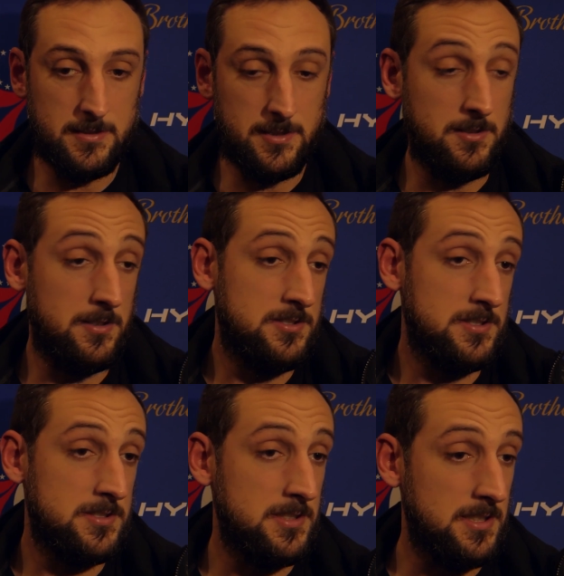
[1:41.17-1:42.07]
you know, it
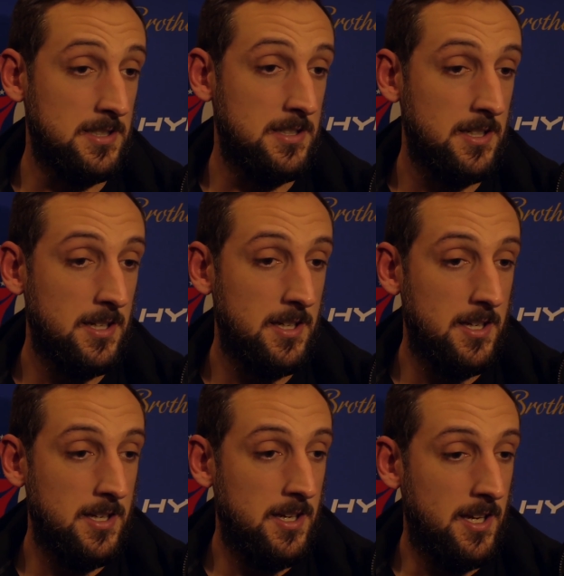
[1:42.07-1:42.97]
just uh,
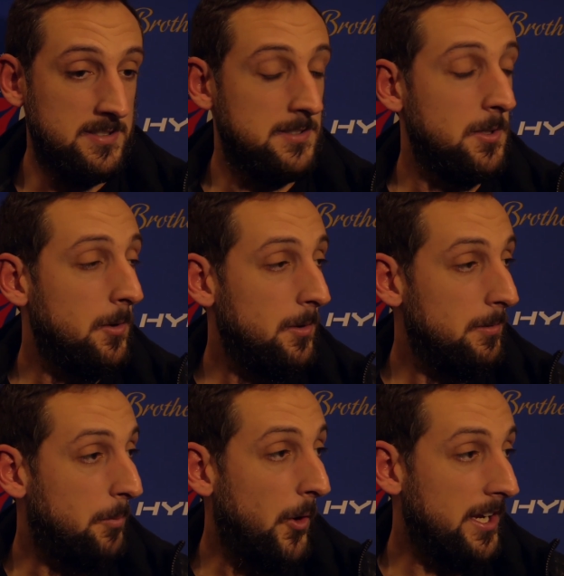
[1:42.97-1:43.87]
a tall
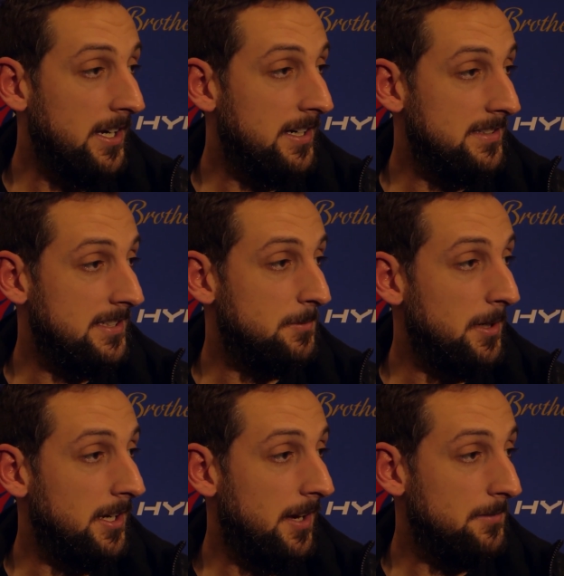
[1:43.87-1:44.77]
point guard that
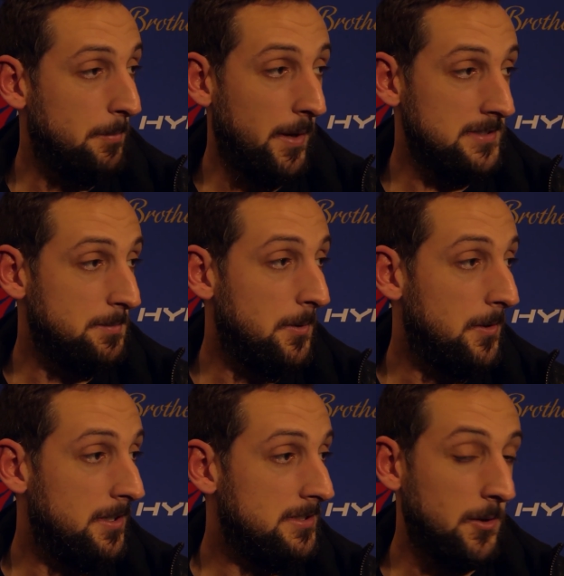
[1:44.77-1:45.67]
really loves to pass the
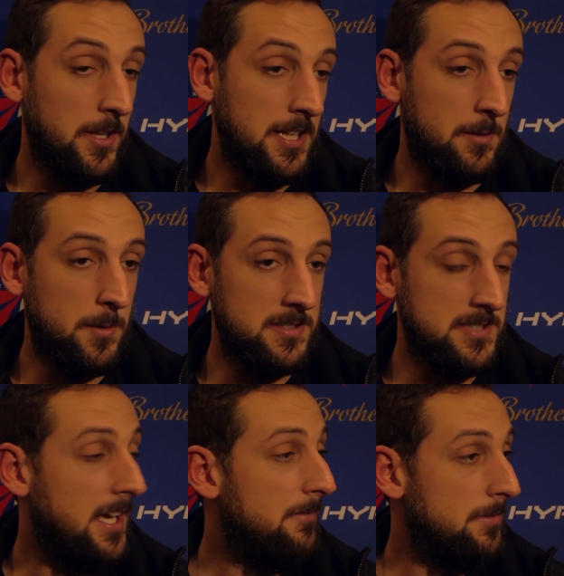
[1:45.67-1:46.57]
ball, so he can really
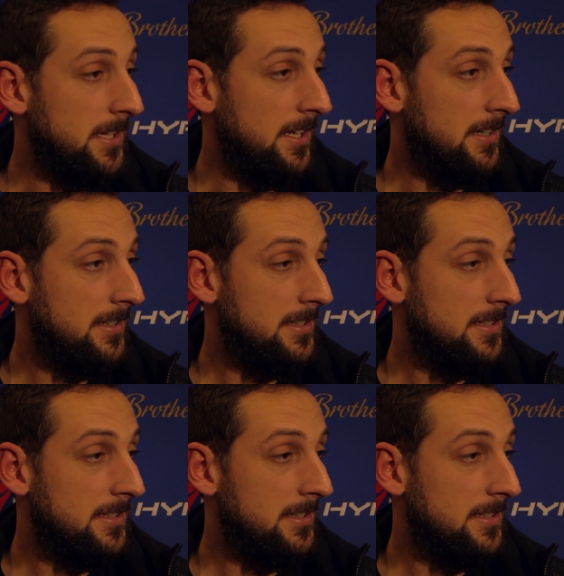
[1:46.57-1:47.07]
see everything.